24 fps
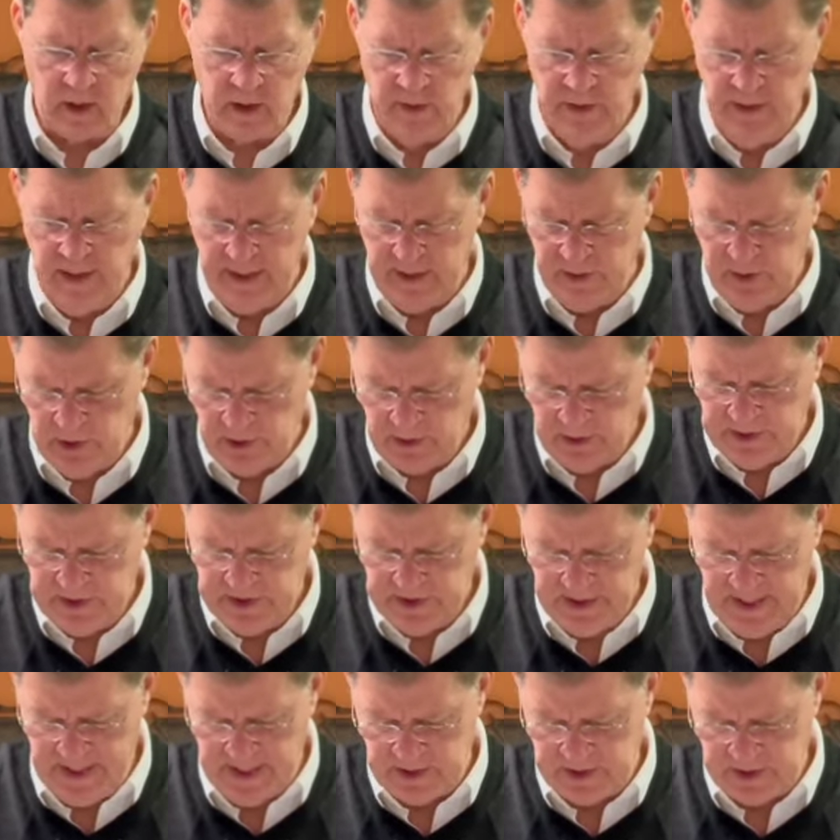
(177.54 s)
they took a
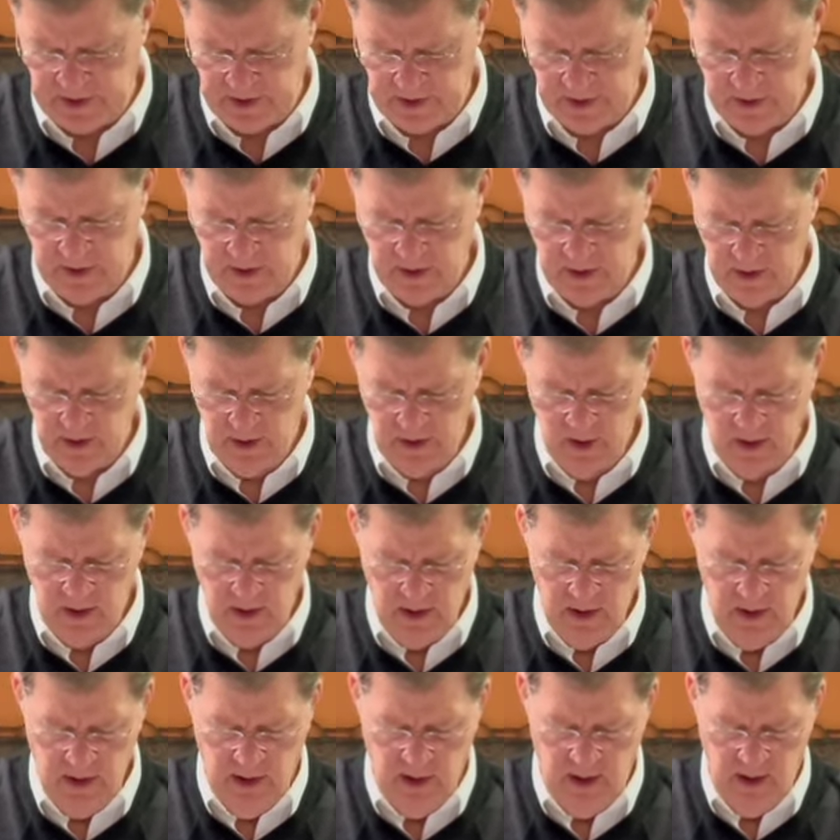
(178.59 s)
census
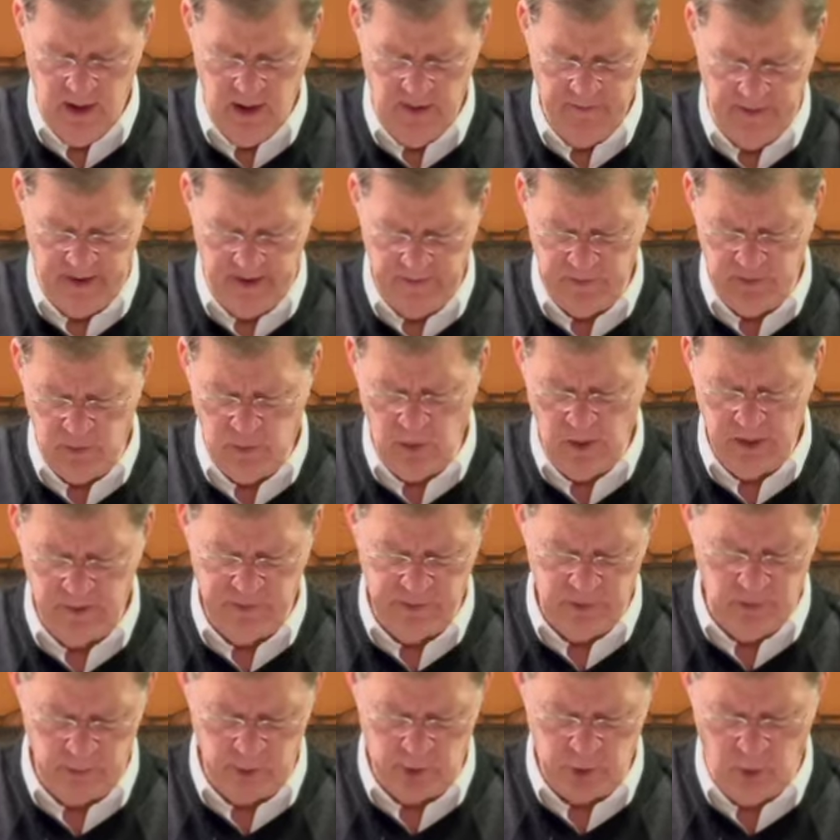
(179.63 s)
of everyone
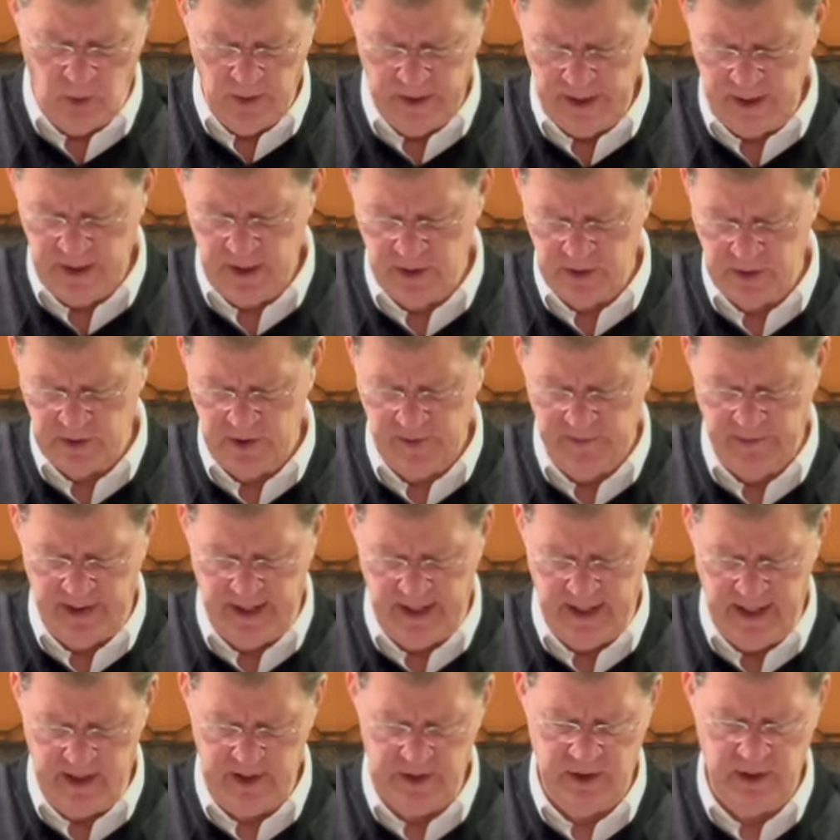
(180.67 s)
from 20 years of
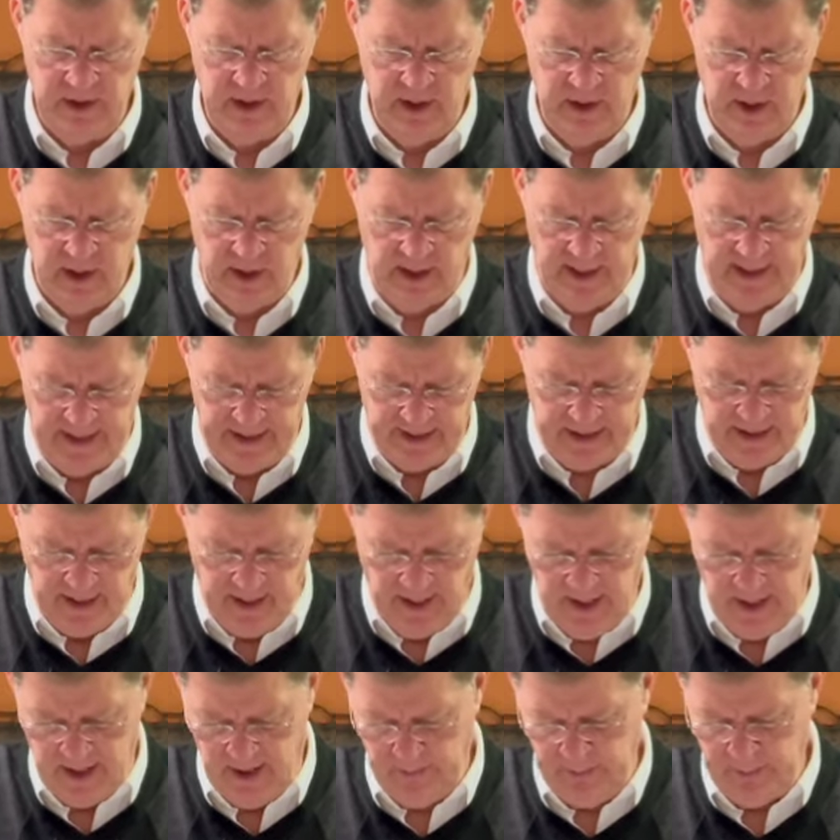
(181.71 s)
age and
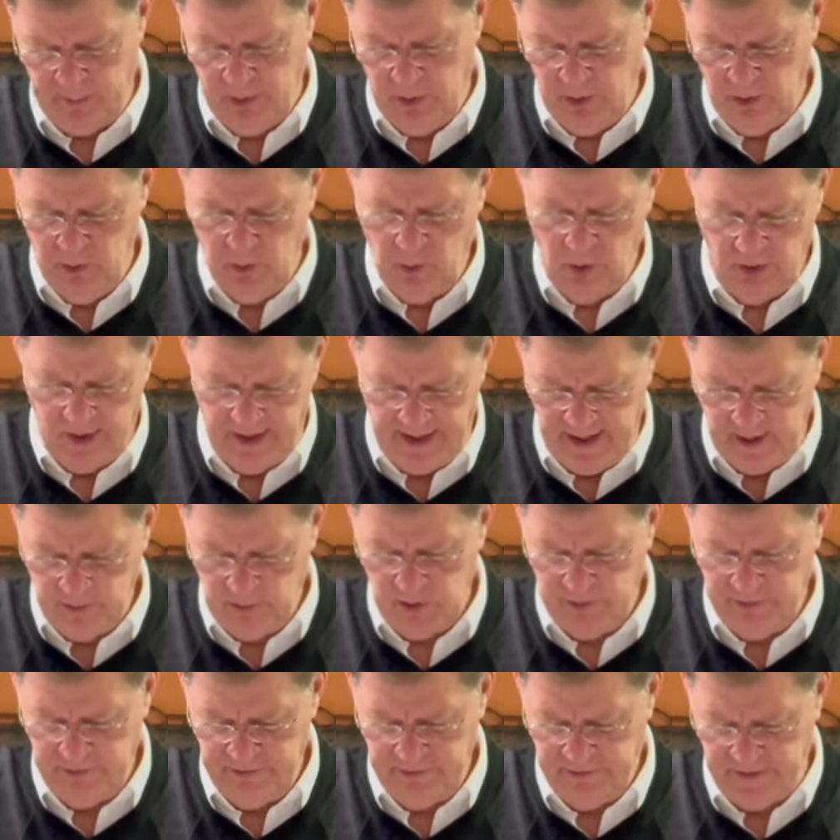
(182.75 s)
up who were able
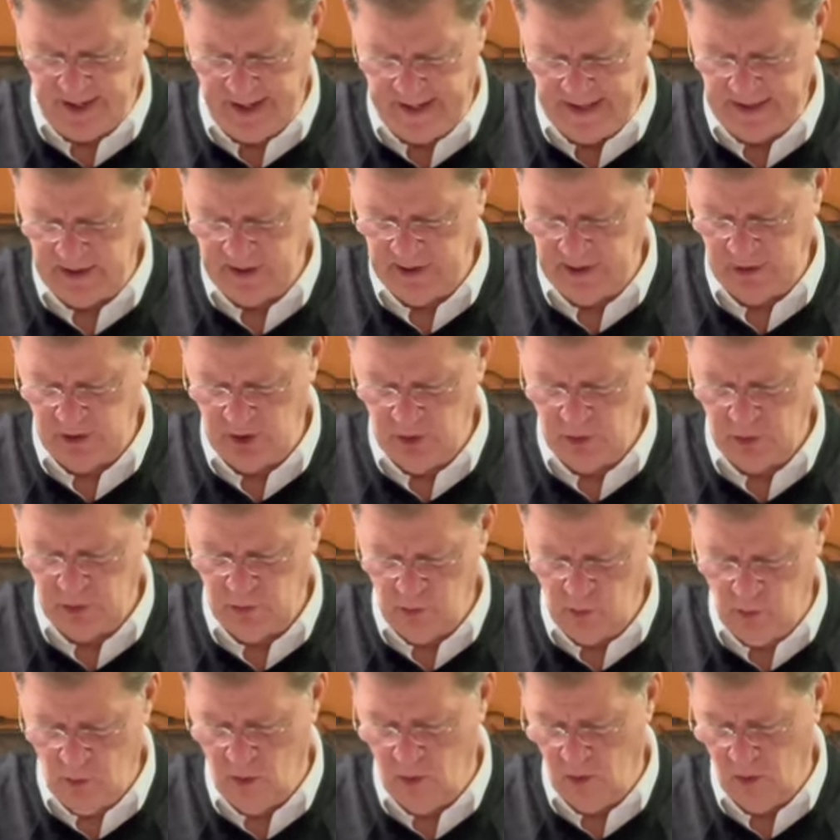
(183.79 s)
to fight and go to
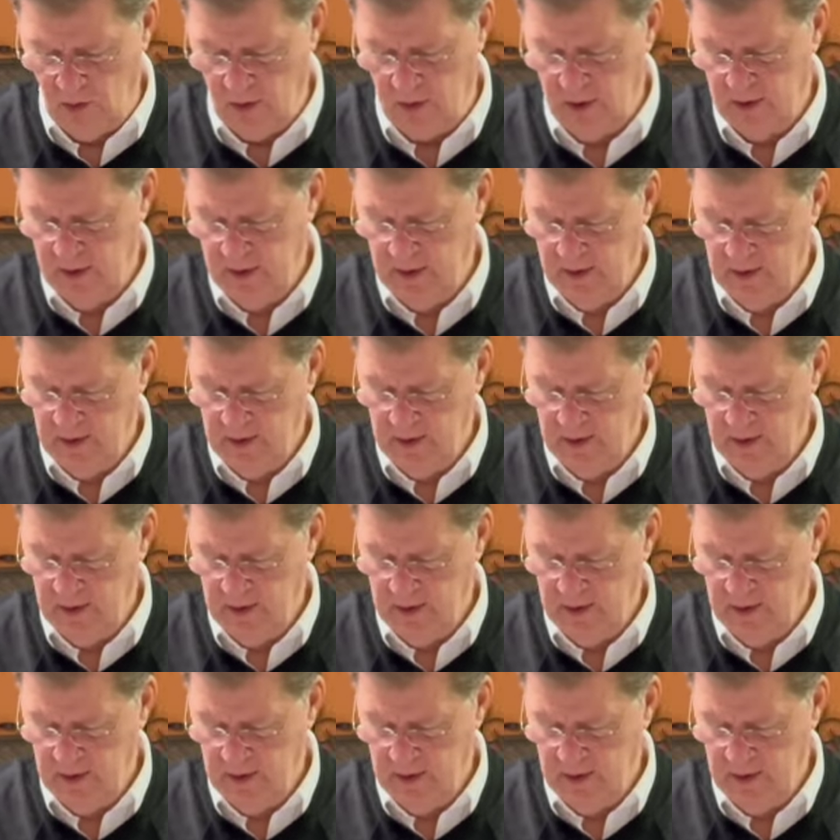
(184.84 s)
war.